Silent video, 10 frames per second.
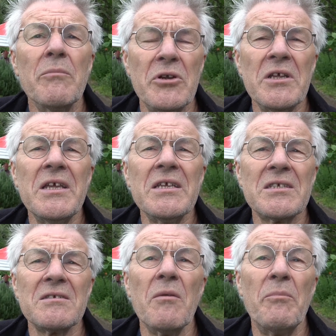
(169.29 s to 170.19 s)
but it
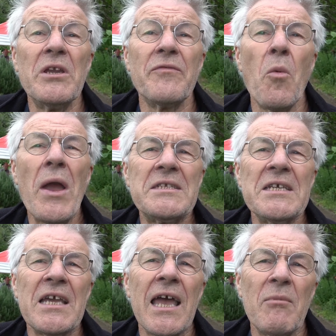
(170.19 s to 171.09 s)
is a bit of a
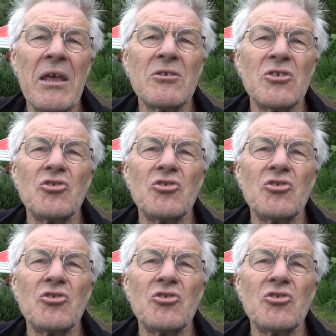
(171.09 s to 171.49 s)
waiting game now to